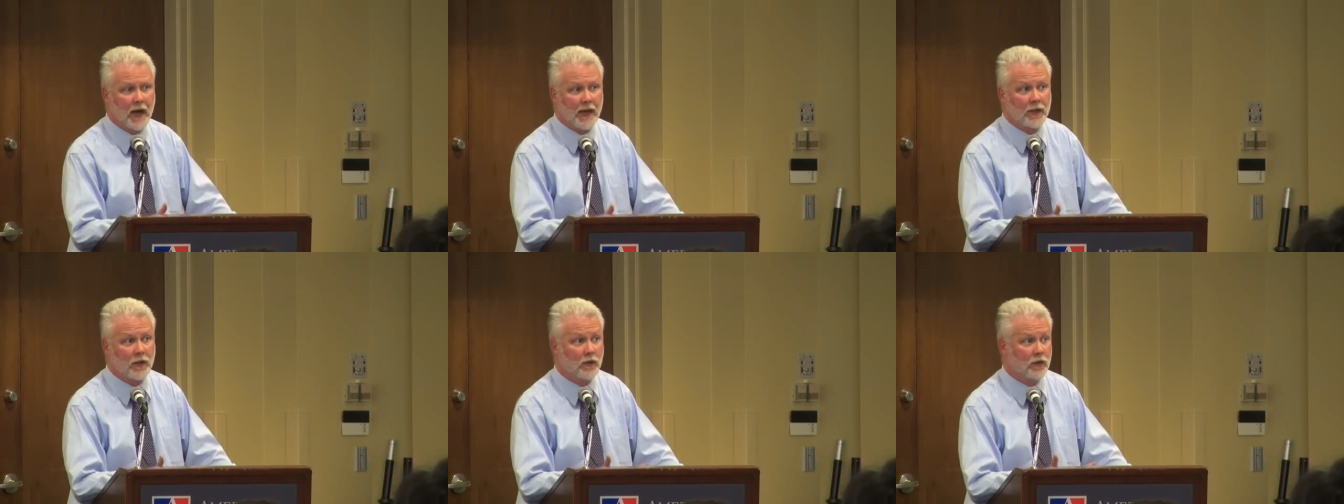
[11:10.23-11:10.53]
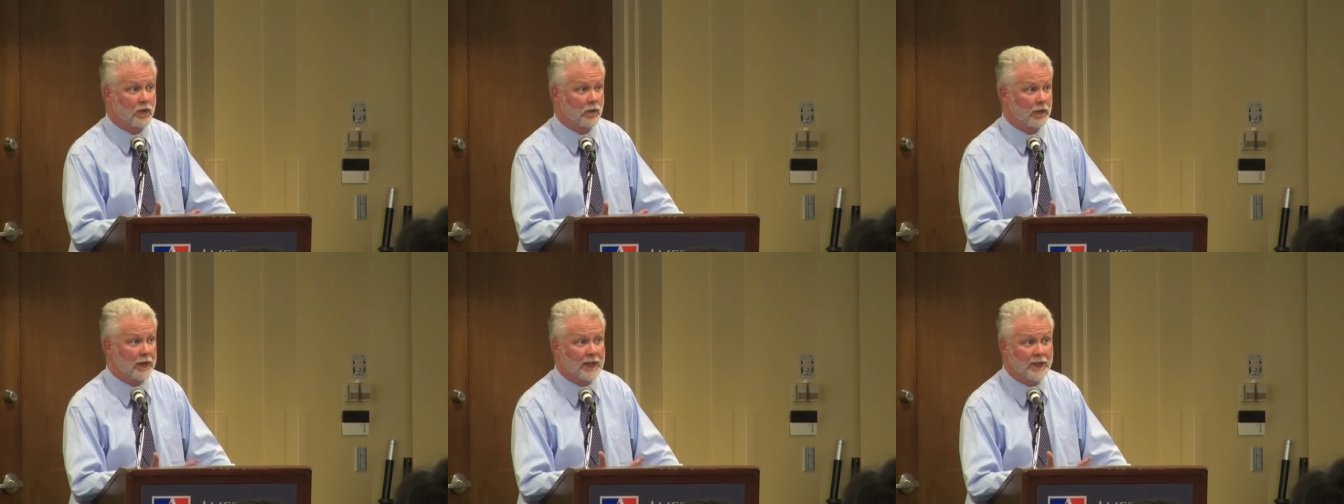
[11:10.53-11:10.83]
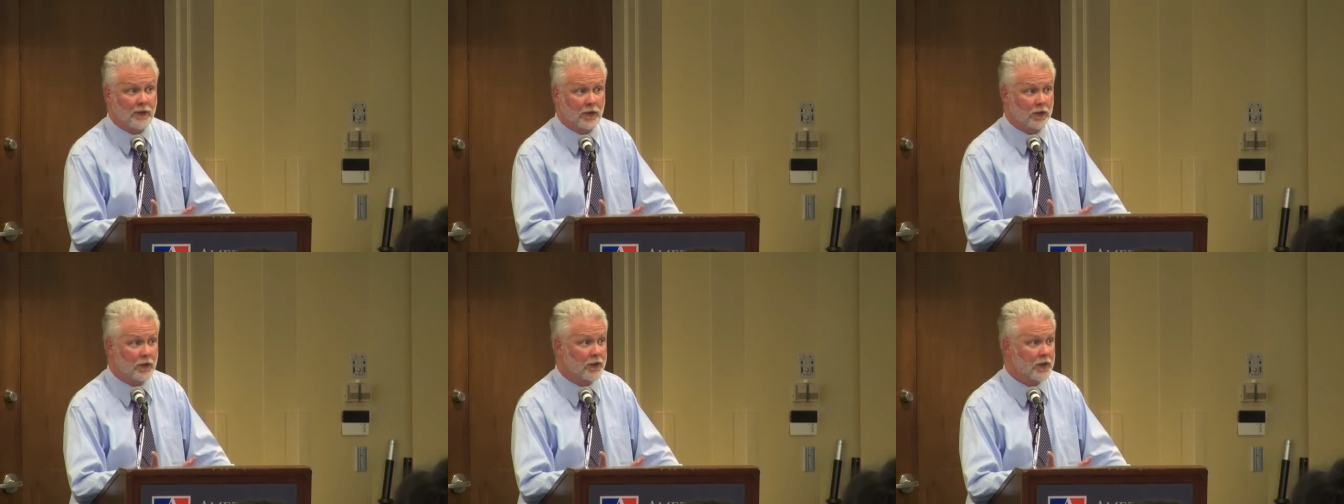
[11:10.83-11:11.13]
I use
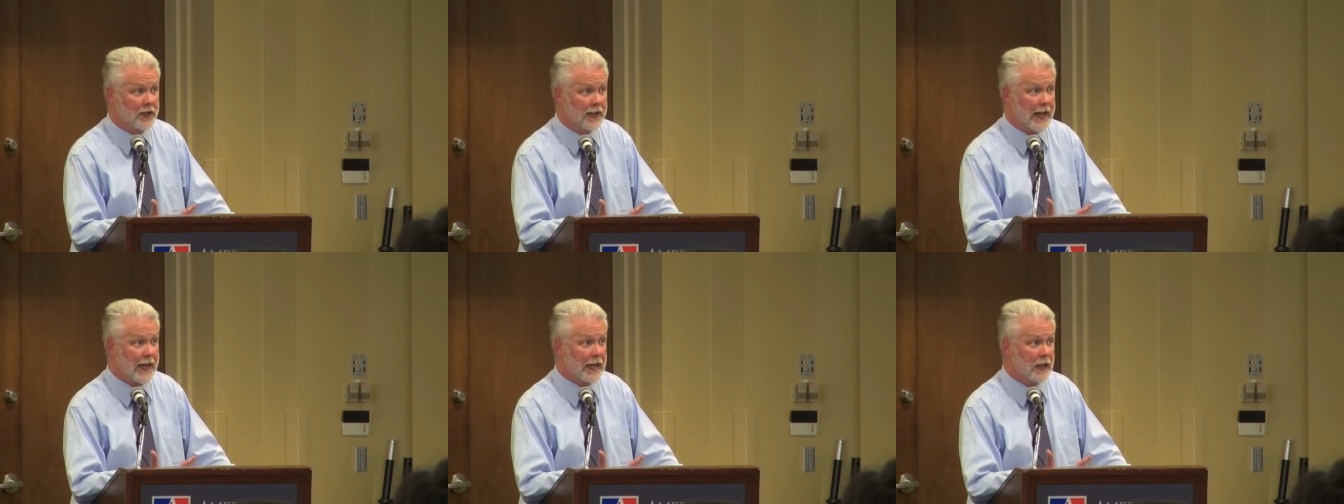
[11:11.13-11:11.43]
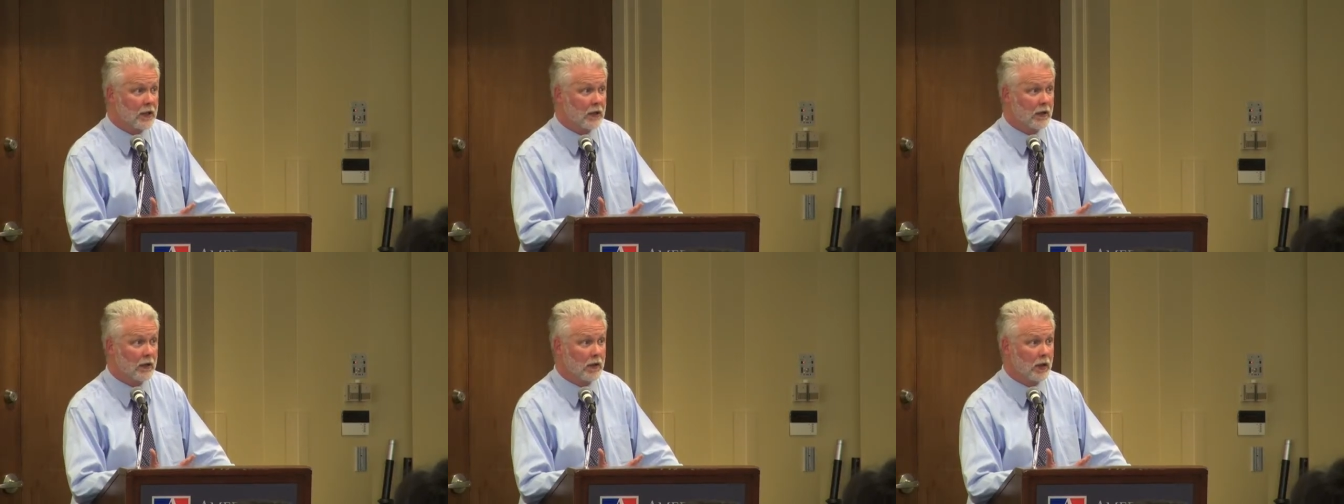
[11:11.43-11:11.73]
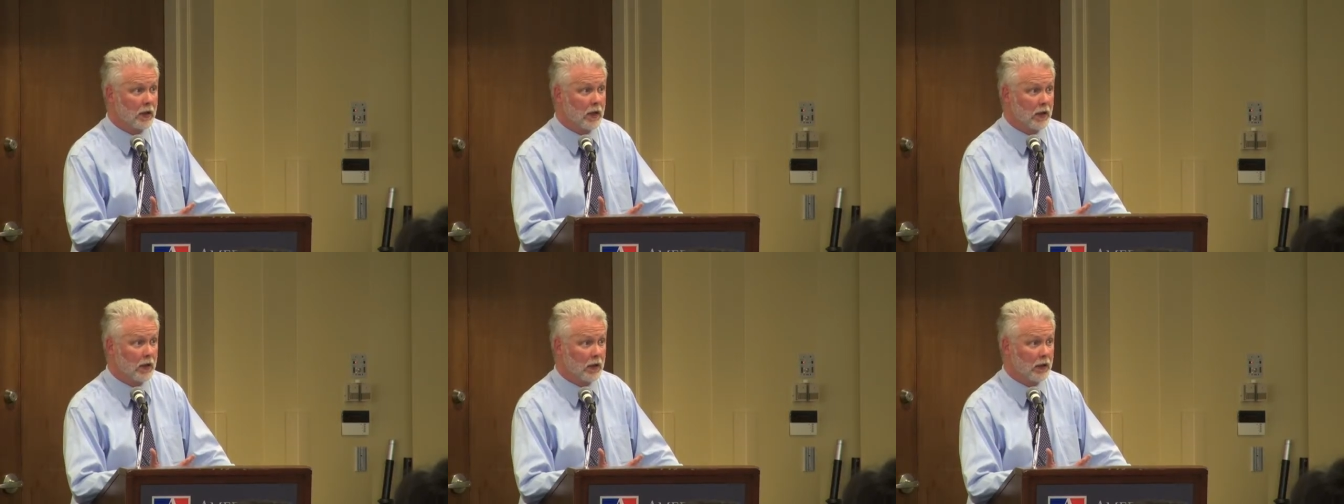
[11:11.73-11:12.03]
ResearchGate
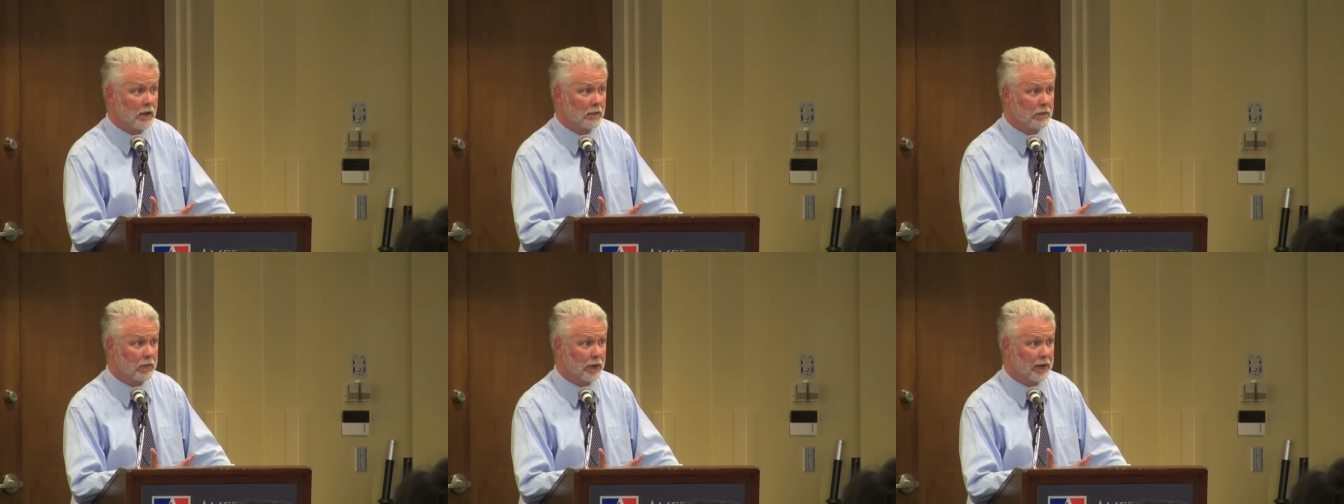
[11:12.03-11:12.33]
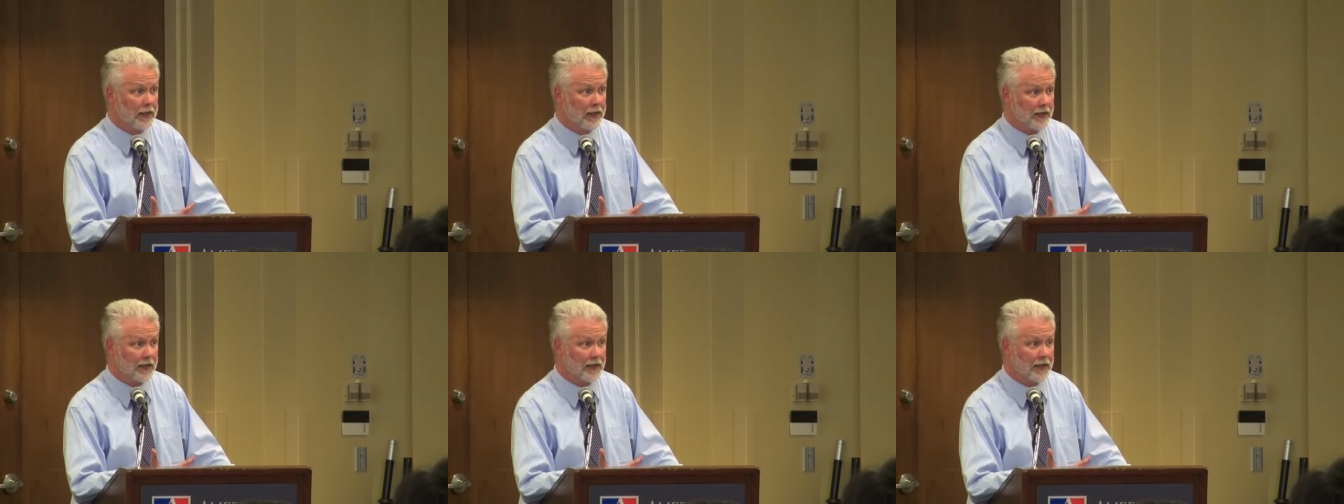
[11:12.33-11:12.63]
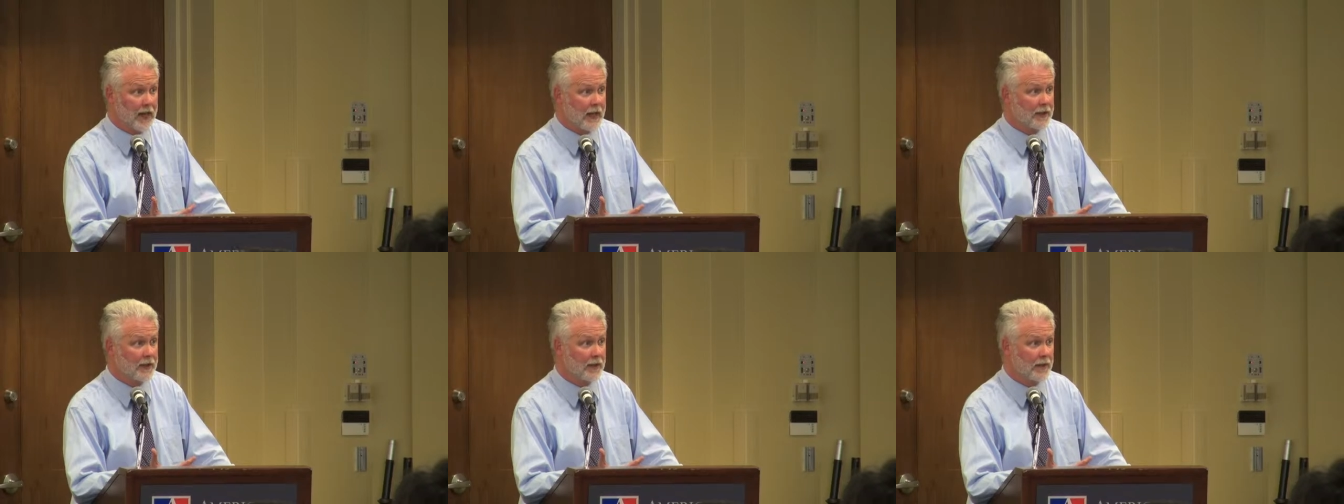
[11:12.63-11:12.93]
uh, pretty
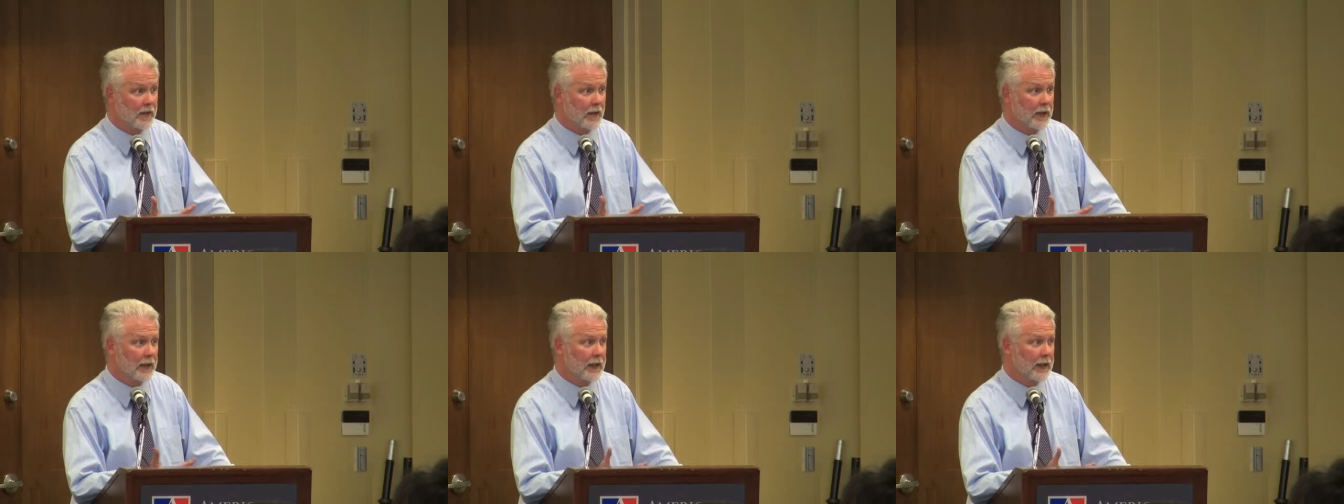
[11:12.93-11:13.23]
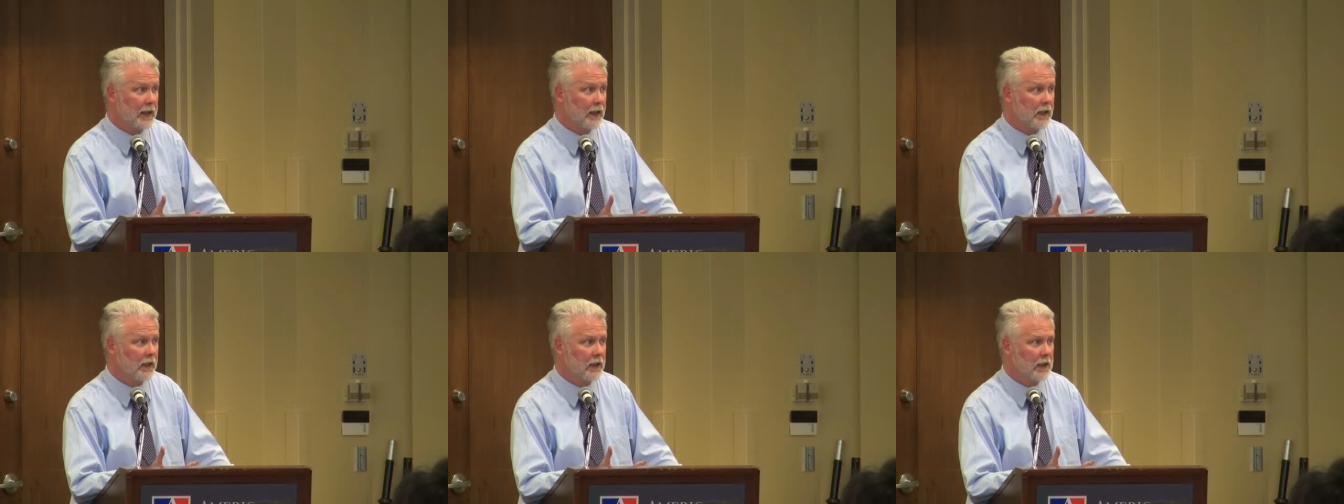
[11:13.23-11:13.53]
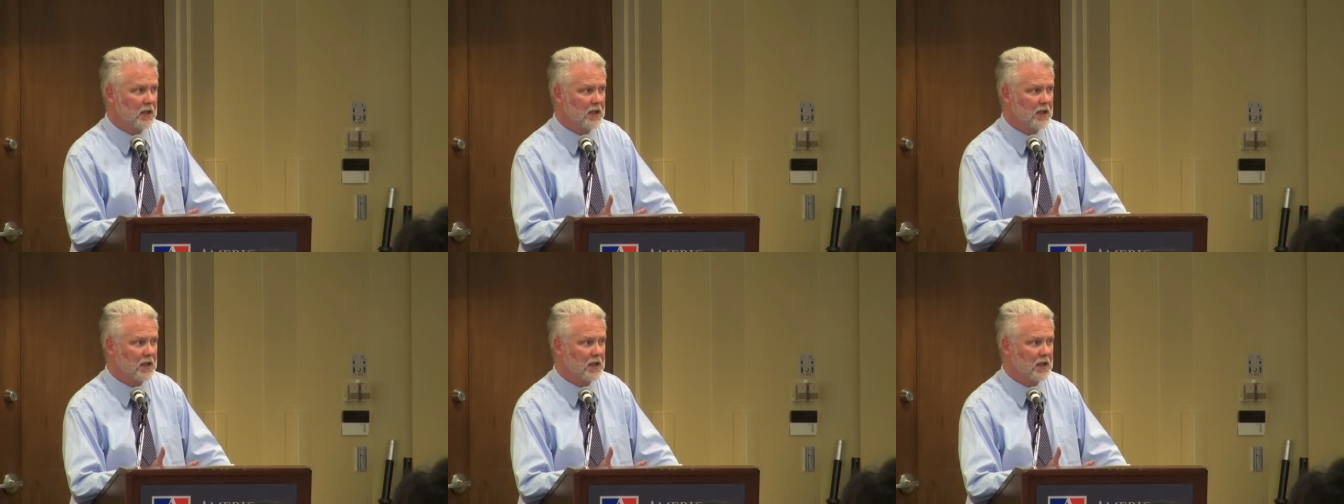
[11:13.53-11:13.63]
extensively.